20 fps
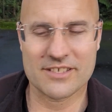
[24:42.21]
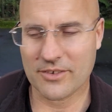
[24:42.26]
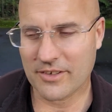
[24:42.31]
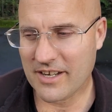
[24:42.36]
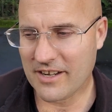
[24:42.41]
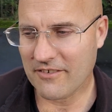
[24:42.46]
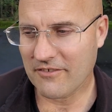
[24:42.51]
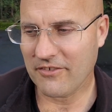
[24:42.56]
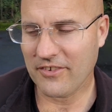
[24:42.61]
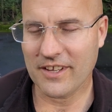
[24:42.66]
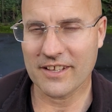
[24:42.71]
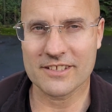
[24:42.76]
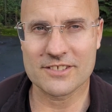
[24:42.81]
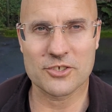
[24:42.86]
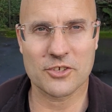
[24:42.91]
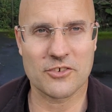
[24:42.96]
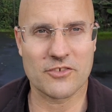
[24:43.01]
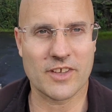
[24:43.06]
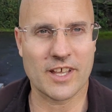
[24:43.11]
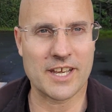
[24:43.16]
So I didn't feel
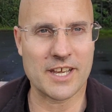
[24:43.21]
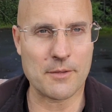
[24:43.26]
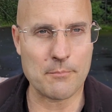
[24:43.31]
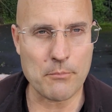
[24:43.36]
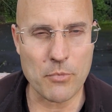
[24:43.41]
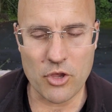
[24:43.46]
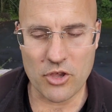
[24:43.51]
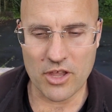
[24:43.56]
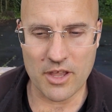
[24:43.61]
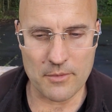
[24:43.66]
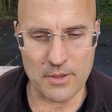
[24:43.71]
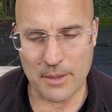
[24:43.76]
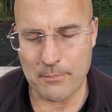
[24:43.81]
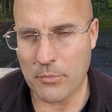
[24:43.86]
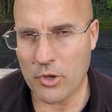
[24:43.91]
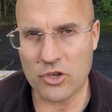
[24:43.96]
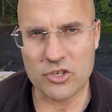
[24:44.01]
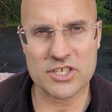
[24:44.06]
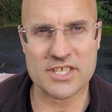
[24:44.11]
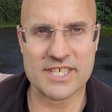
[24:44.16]
sort of an
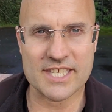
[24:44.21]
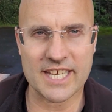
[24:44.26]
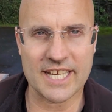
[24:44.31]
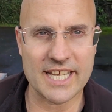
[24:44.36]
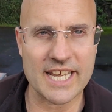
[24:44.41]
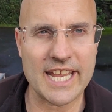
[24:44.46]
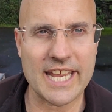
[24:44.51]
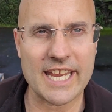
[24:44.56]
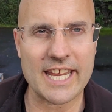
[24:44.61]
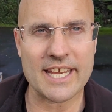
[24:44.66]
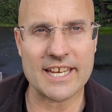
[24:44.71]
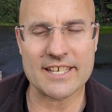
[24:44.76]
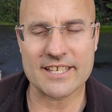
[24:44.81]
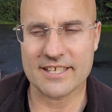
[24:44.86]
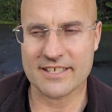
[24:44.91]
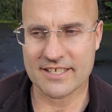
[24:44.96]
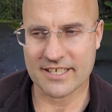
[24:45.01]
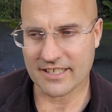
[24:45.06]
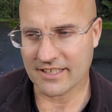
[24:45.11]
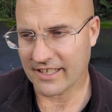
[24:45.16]
emergency need
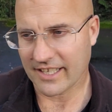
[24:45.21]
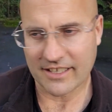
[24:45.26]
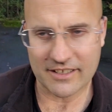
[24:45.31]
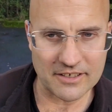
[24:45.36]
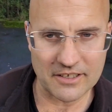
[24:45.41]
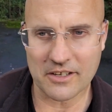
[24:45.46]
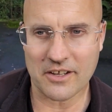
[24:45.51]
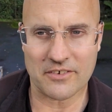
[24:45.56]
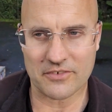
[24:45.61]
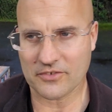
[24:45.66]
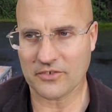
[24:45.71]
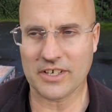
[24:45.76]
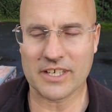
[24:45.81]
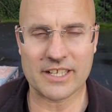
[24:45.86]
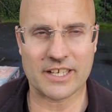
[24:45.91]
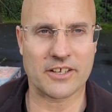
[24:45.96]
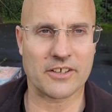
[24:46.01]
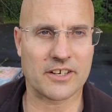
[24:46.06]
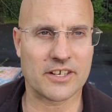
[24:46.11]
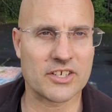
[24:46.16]
to like, oh, I've
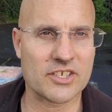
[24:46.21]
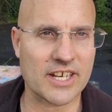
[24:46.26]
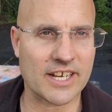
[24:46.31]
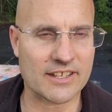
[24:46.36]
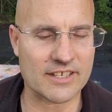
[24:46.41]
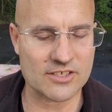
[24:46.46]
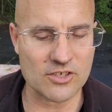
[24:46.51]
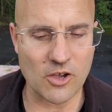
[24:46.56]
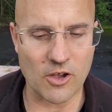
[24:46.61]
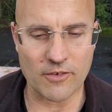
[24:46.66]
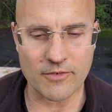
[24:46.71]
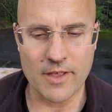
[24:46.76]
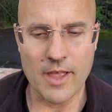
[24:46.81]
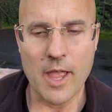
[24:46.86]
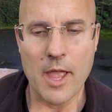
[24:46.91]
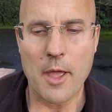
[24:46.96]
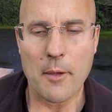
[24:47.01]
really got to shake this off.